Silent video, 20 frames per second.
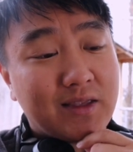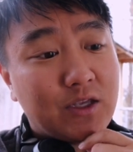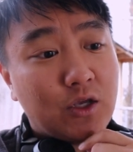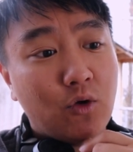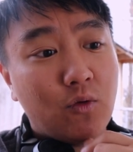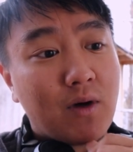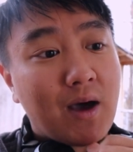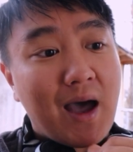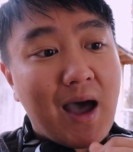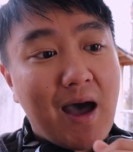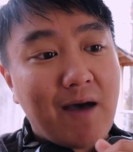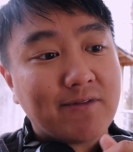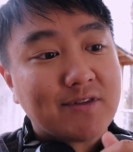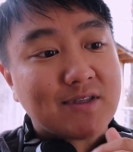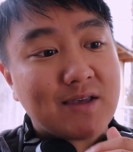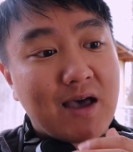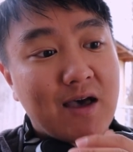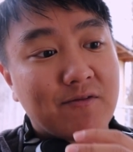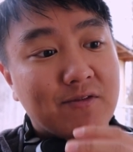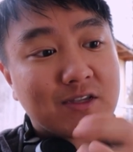And you don't have
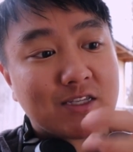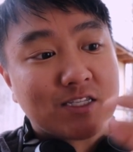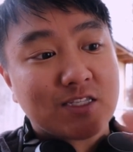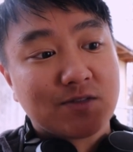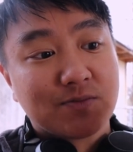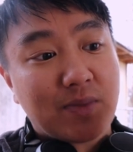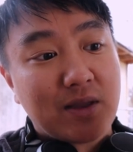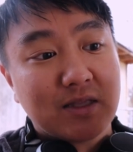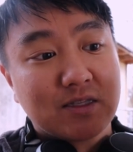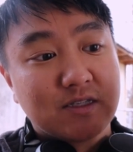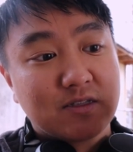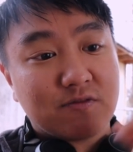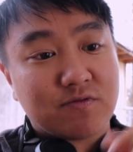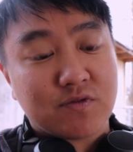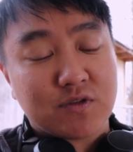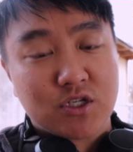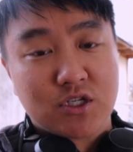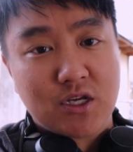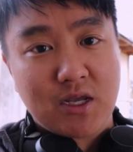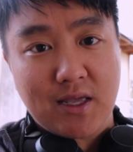to have expensive
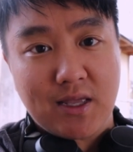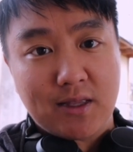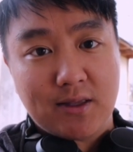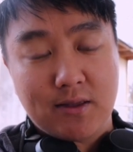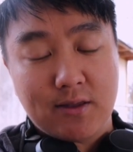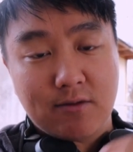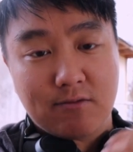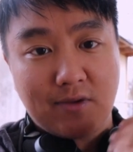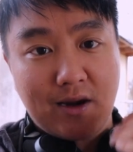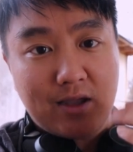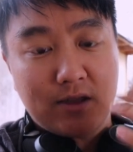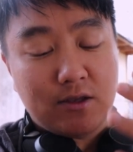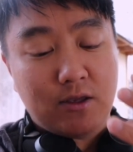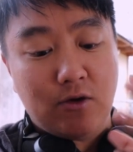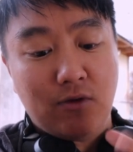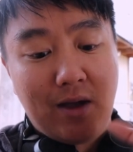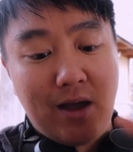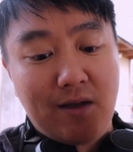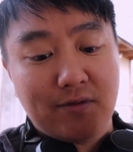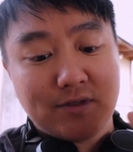shit, right? You
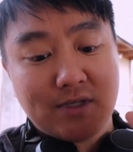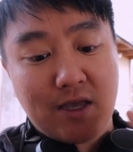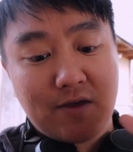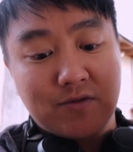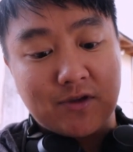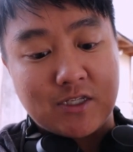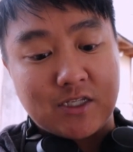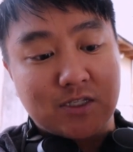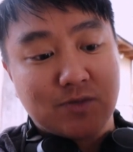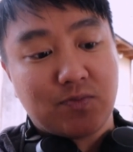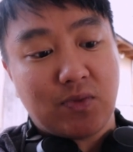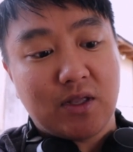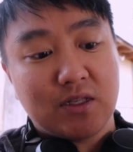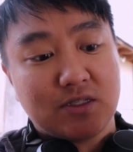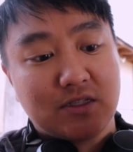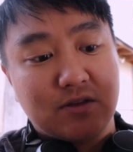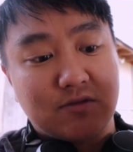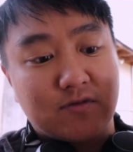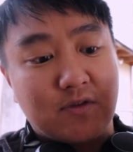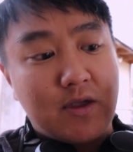don't have to have
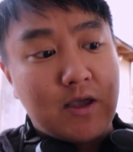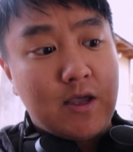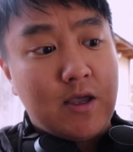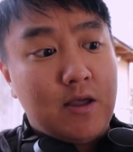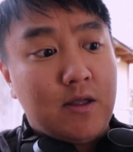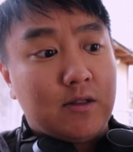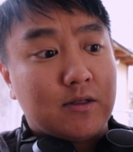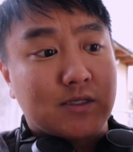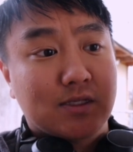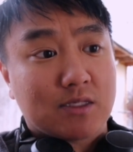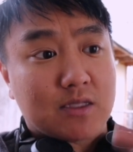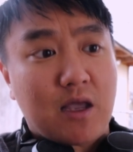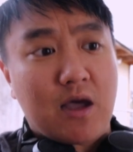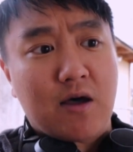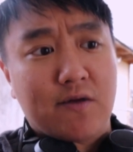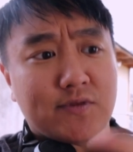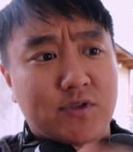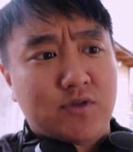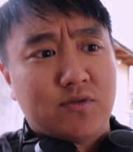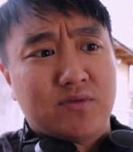expensive
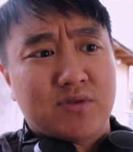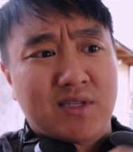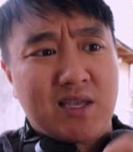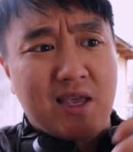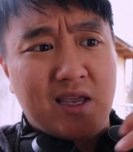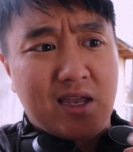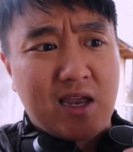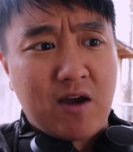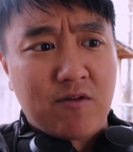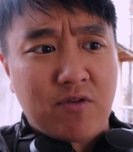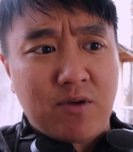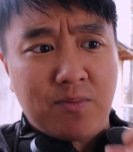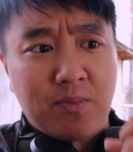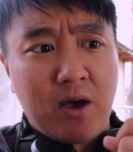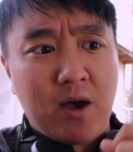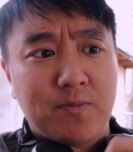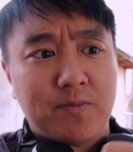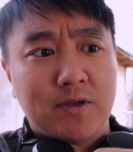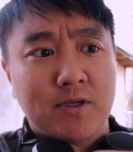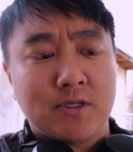stuff to take care of your
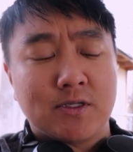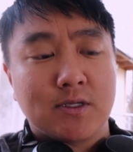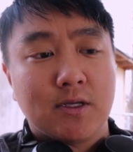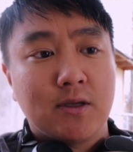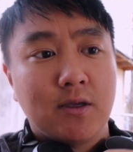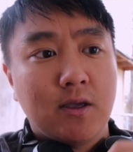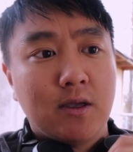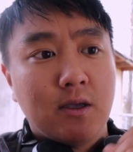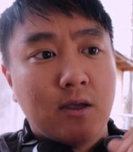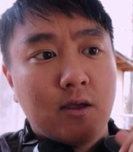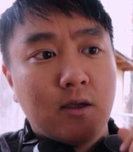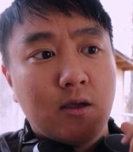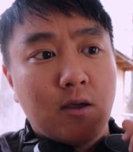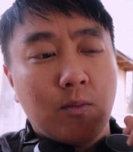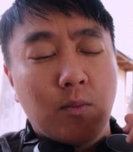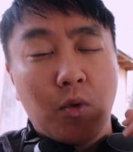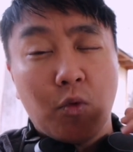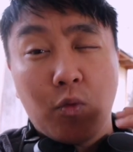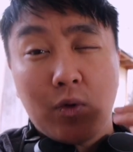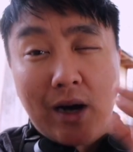puppies.
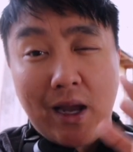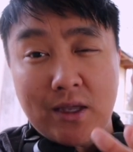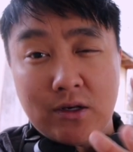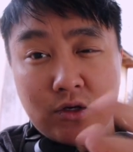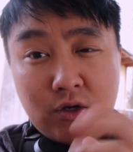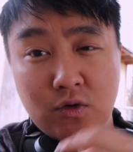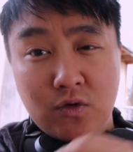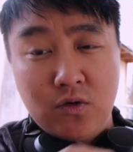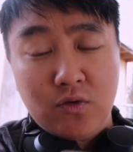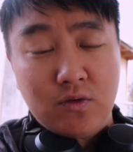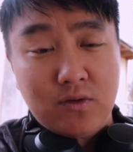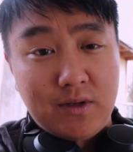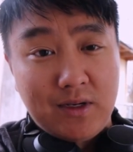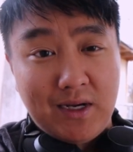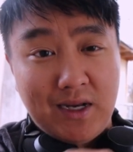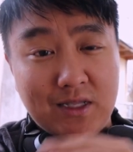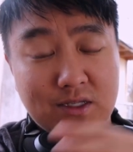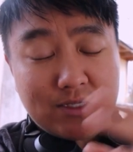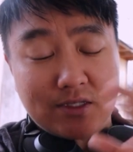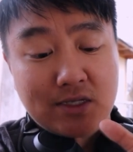But what I do
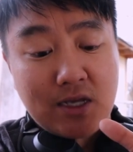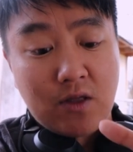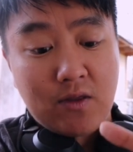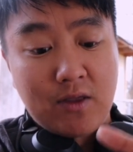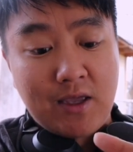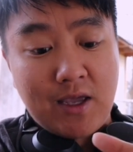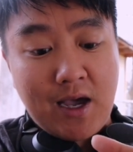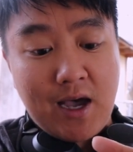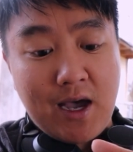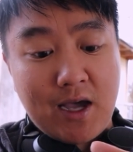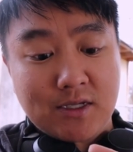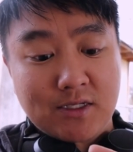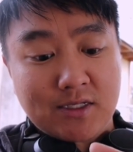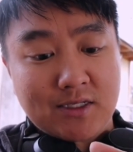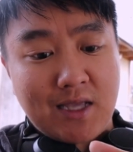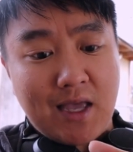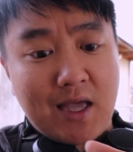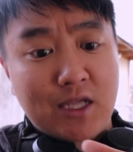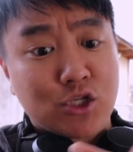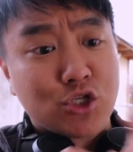need to tell you guys is
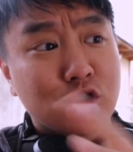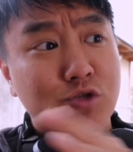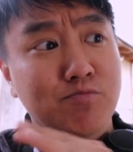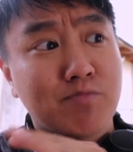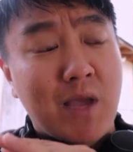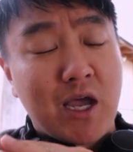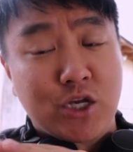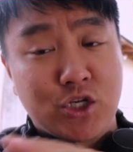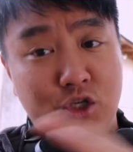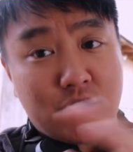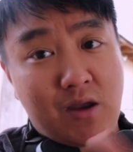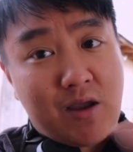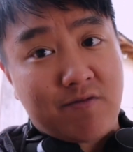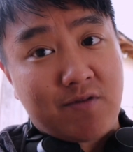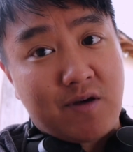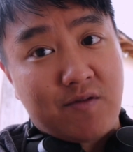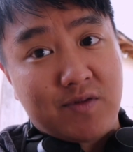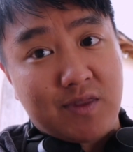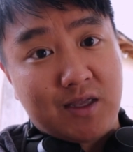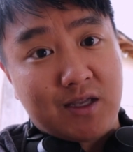that just make sure you have
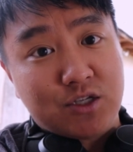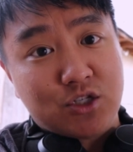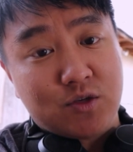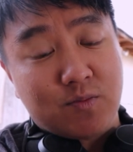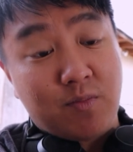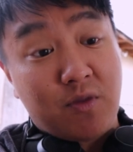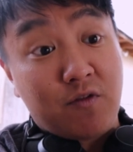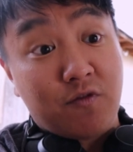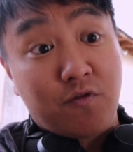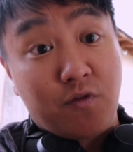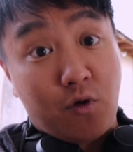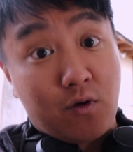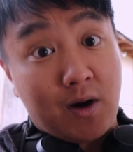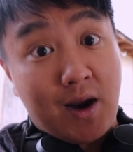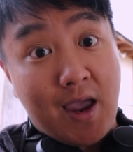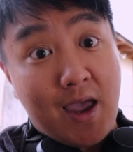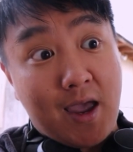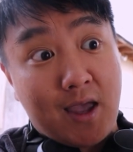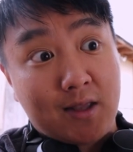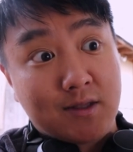everything
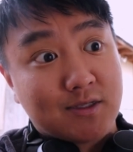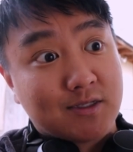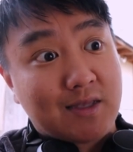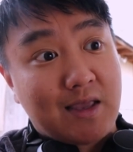beforehand.